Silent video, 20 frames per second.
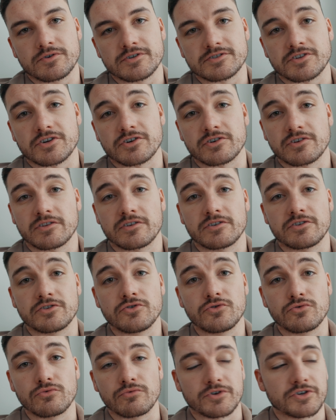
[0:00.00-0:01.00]
is turn on the
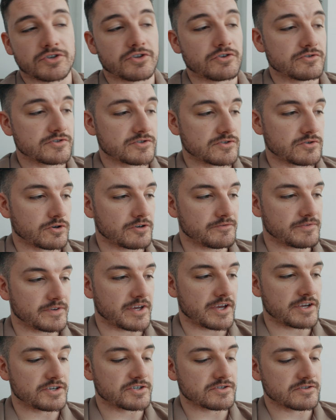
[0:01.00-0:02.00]
new reduce
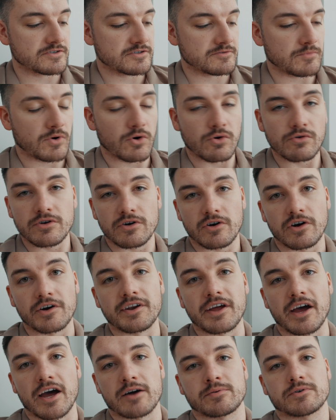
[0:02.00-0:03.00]
notifications mode
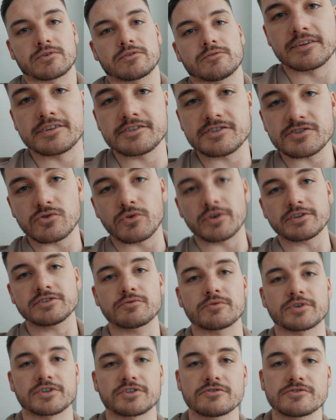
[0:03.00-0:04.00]
on Apple. This is going
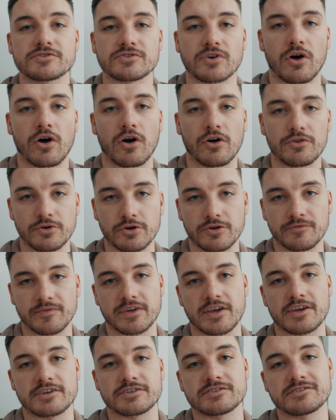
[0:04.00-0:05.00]
to reduce all
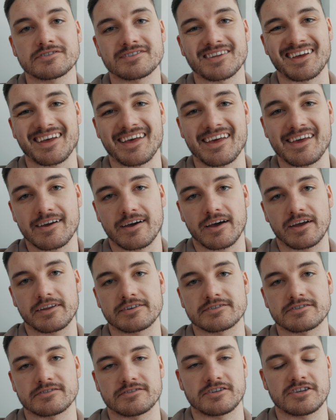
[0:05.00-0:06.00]
notifications that AI
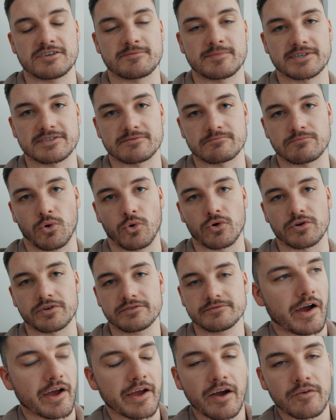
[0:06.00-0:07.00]
doesn't deem as
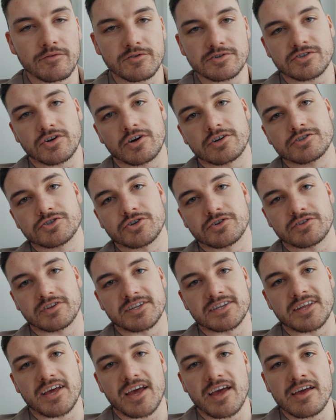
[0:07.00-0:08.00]
important. I have this on during the
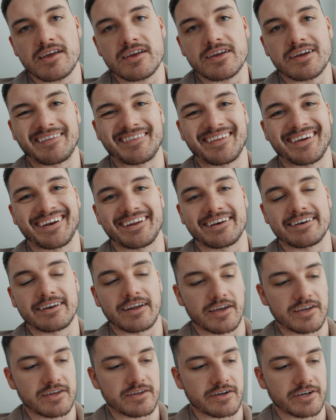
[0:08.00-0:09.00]
day, and then at
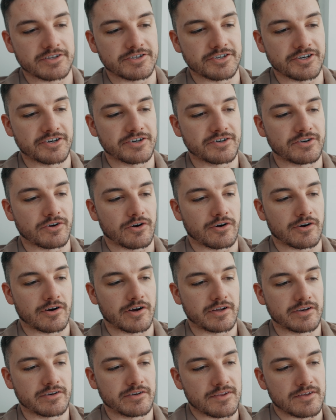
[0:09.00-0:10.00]
night I turn
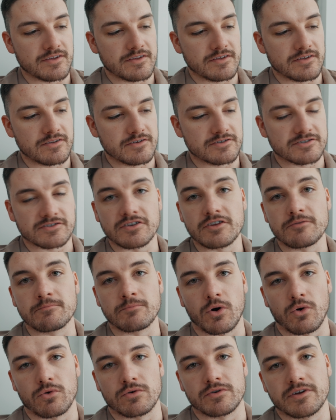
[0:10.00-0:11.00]
on the sleep
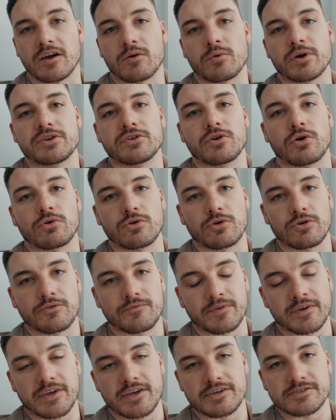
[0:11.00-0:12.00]
mode. That way no
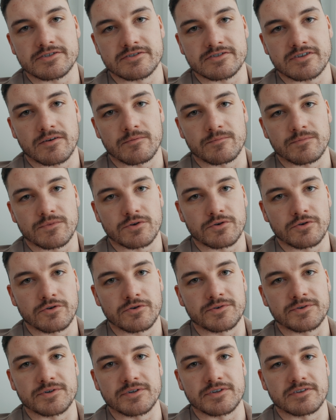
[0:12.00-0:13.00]
notifications come
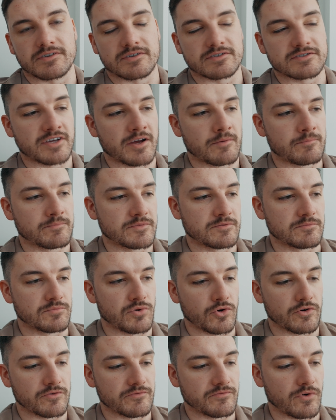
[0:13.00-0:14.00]
through except
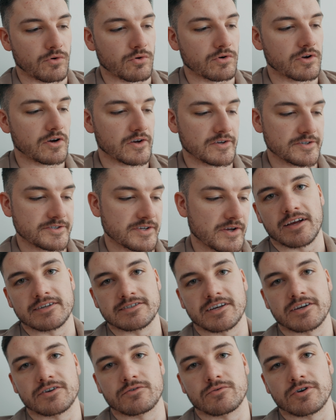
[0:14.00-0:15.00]
important phone calls,
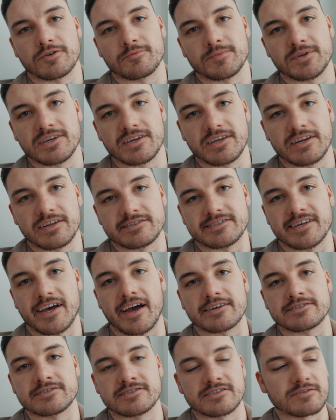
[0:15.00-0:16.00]
as I don't want to be getting
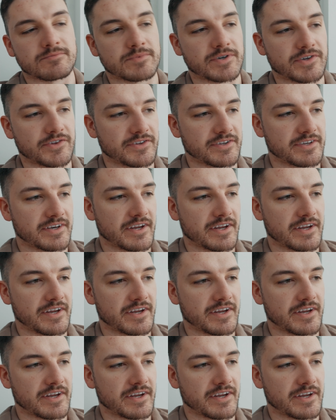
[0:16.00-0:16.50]
texts in the middle of the